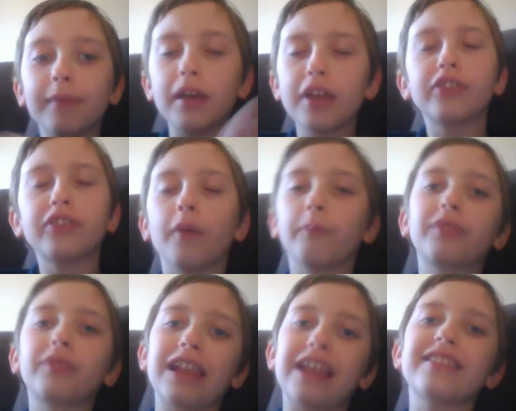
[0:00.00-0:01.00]
So,
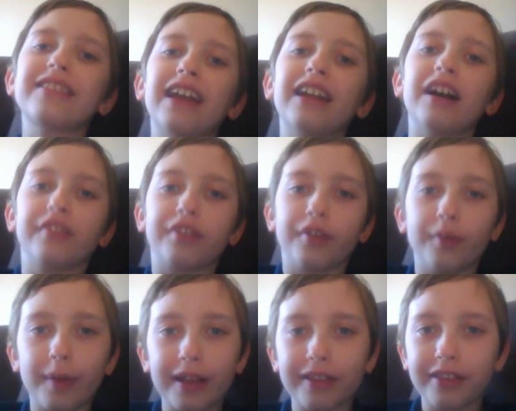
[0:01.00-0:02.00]
let's get on to it.